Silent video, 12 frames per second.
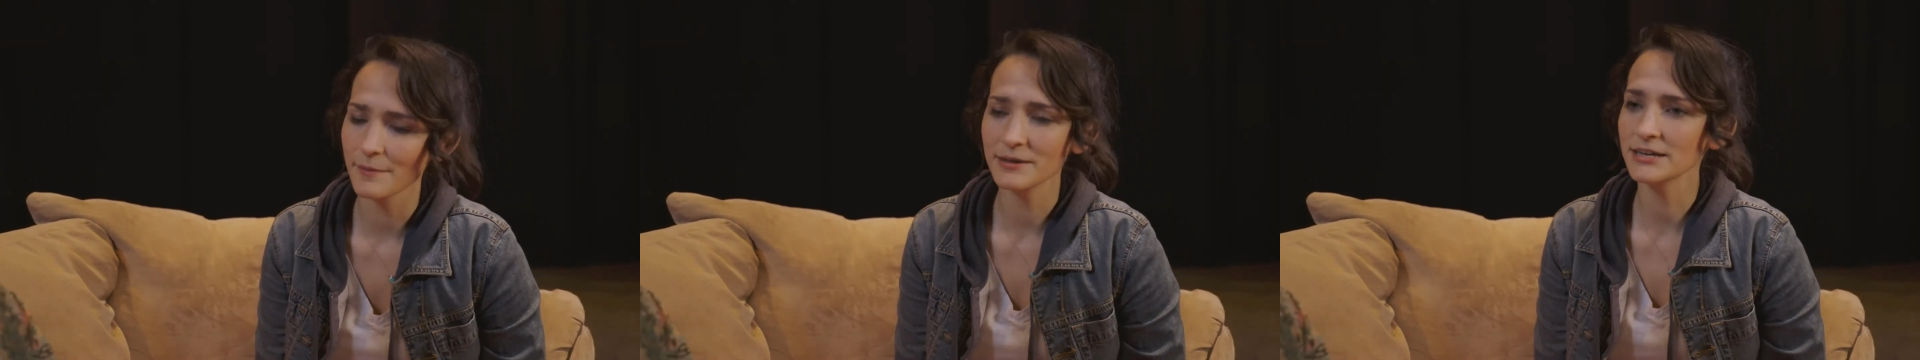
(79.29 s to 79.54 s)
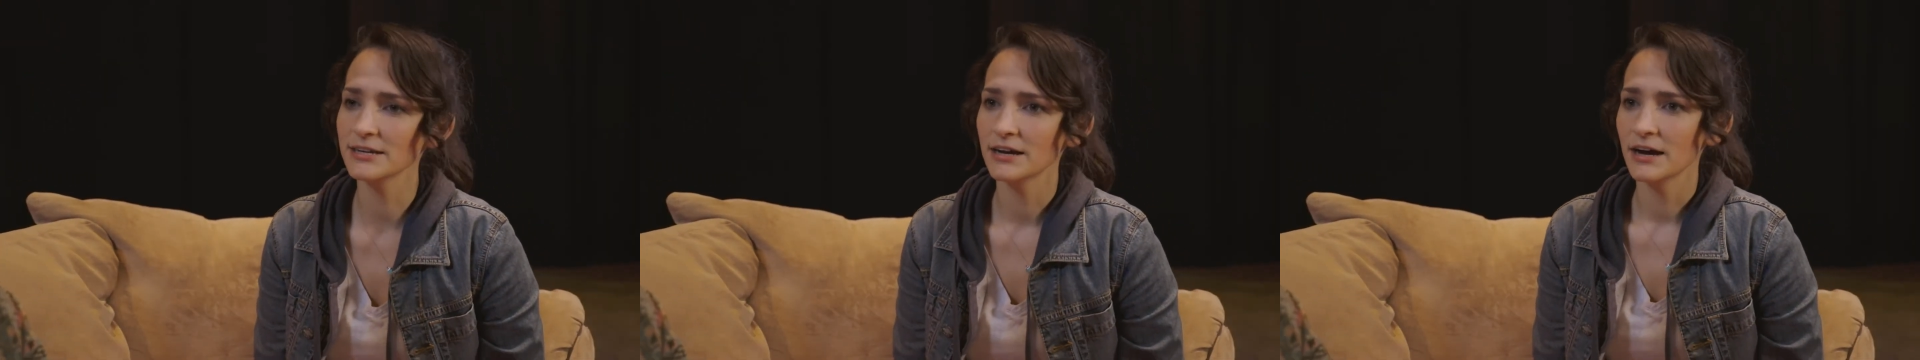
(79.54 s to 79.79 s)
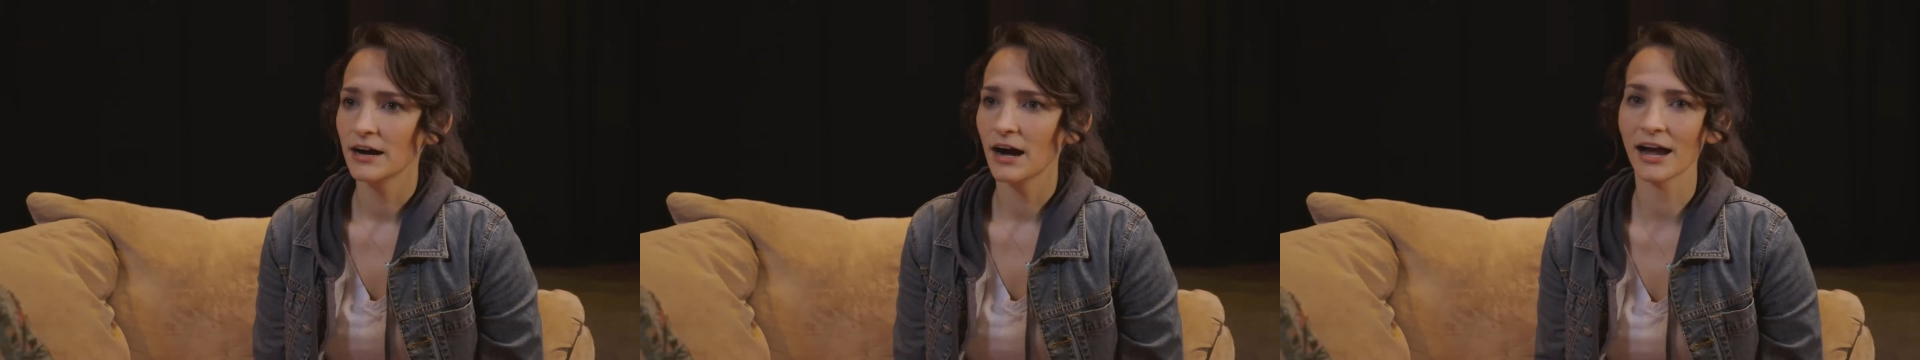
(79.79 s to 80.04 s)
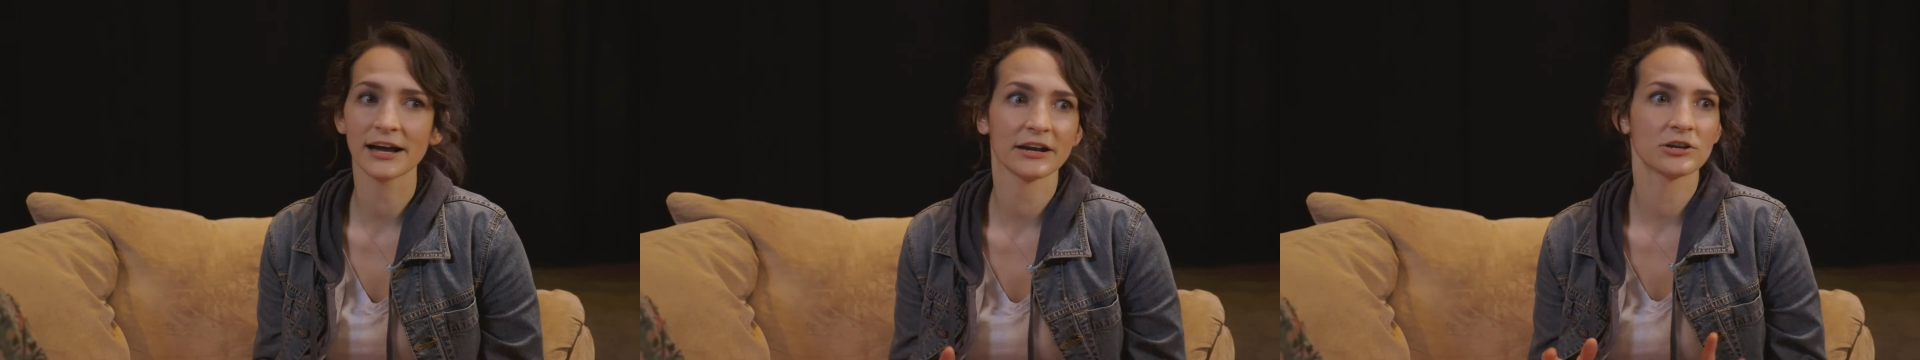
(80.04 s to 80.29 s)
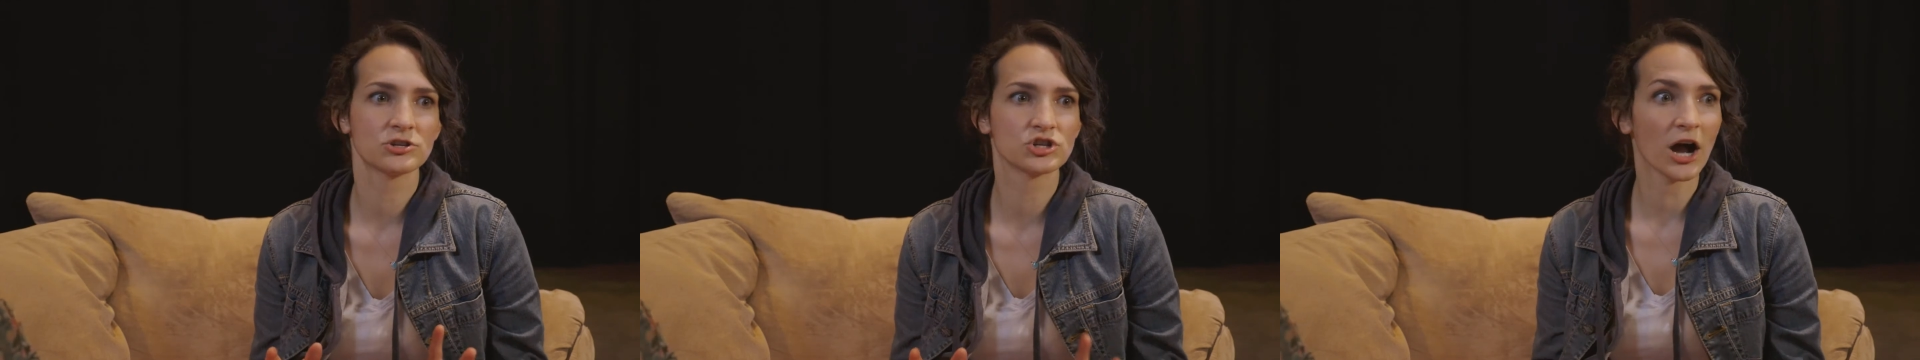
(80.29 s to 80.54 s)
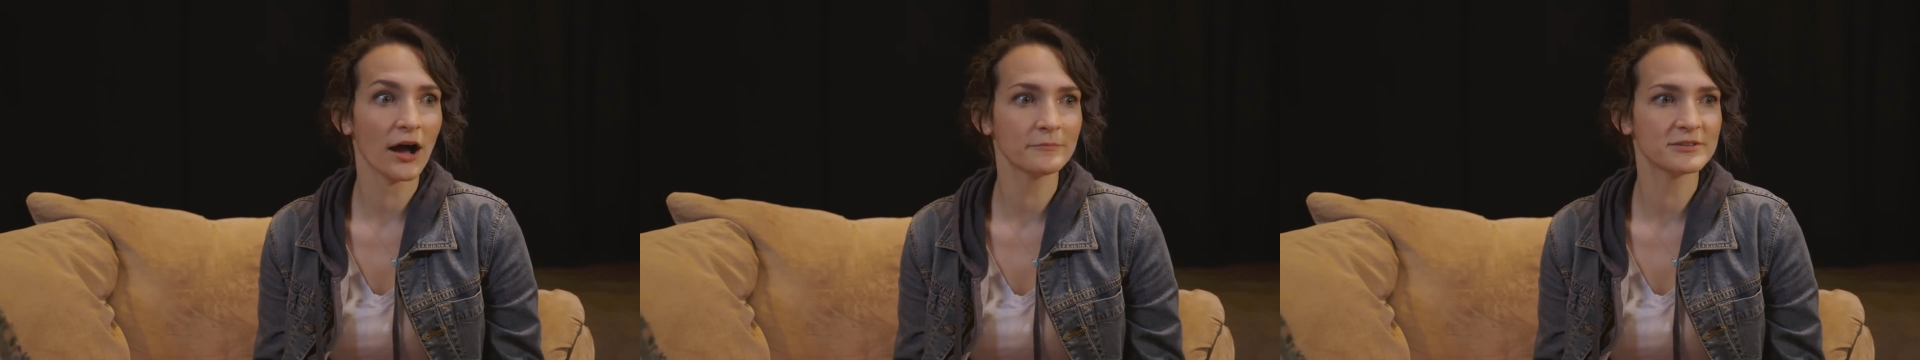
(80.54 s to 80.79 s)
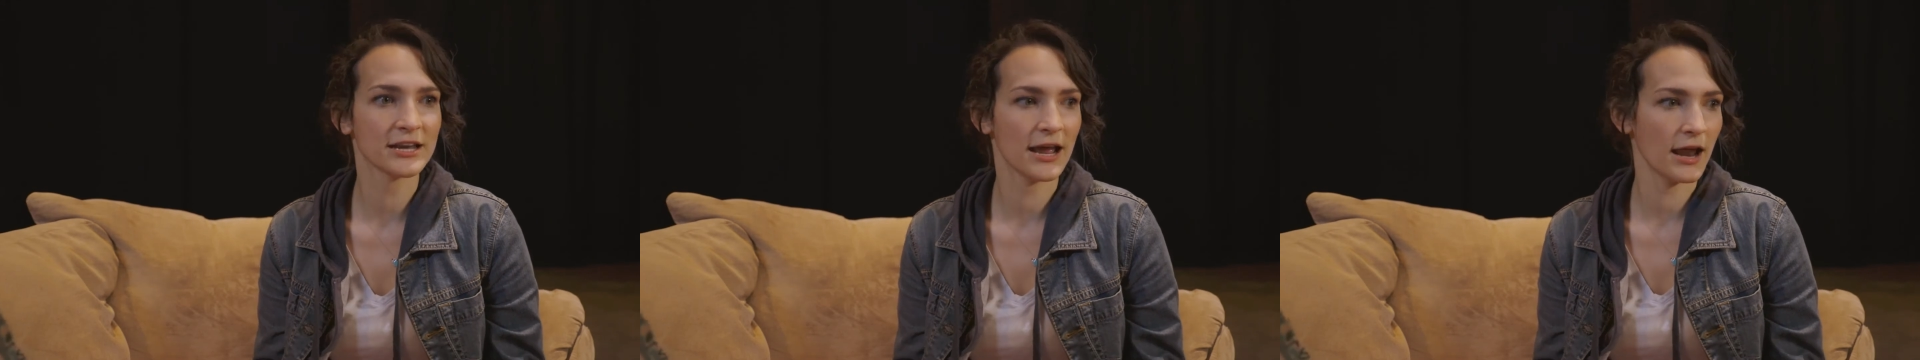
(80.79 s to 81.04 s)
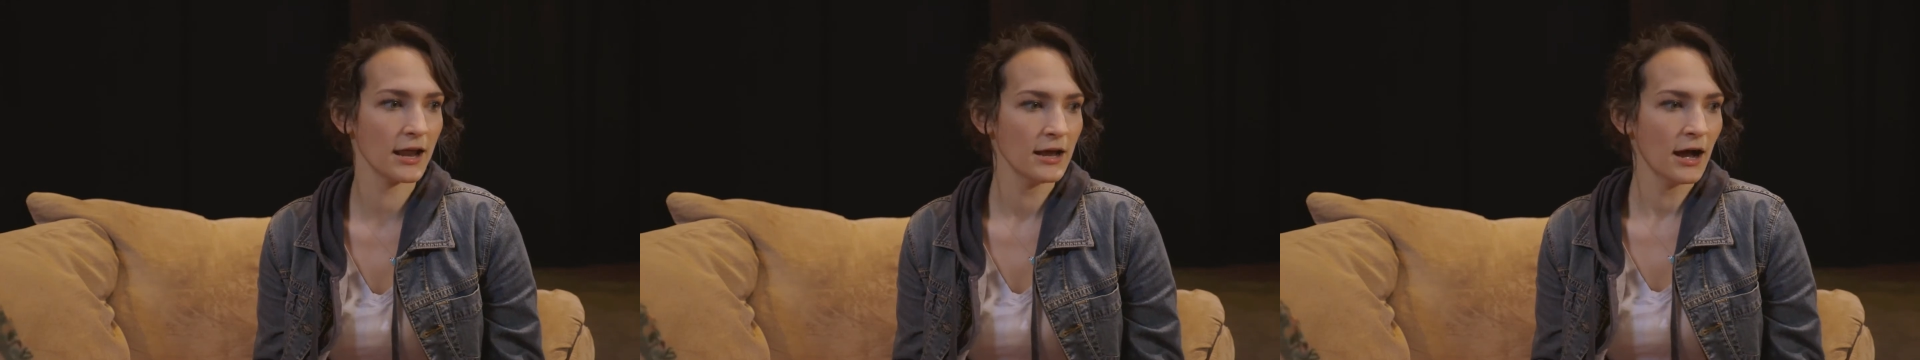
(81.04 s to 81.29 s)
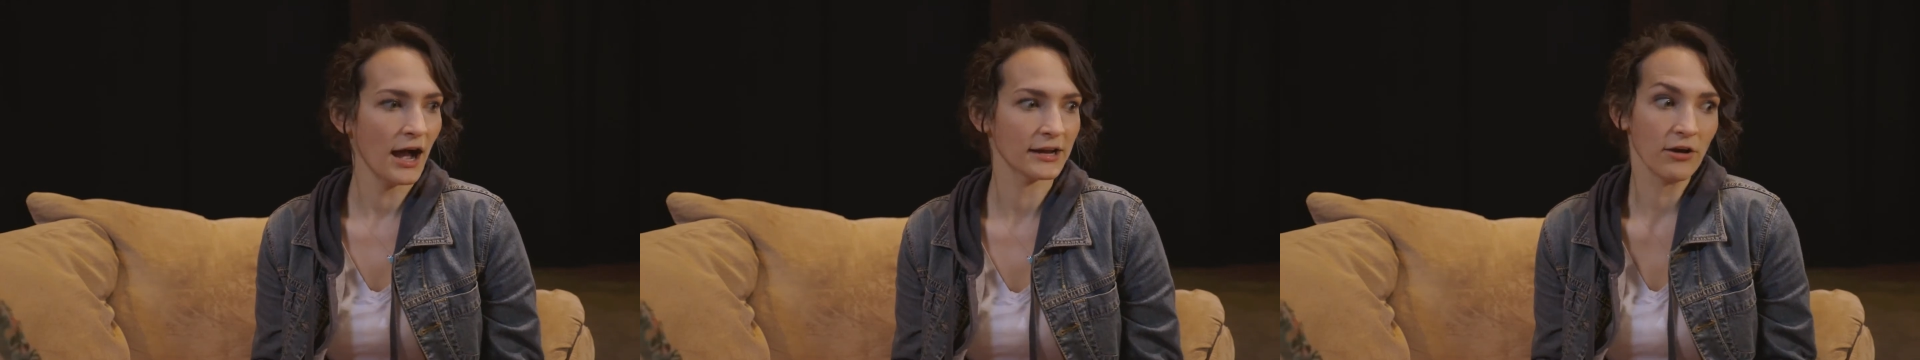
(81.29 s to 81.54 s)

I mean, I got a job today,